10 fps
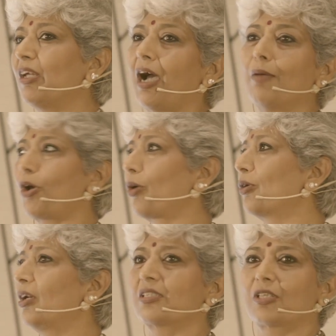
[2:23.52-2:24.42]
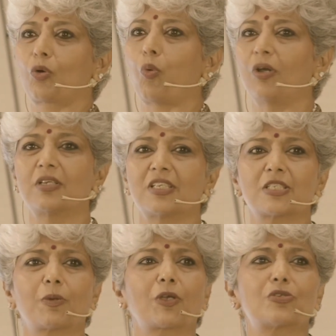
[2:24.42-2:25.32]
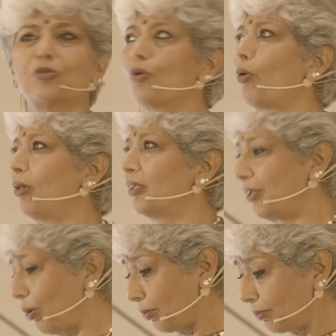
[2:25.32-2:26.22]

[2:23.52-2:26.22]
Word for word: we, I'm not going to list the qualities because you know all the.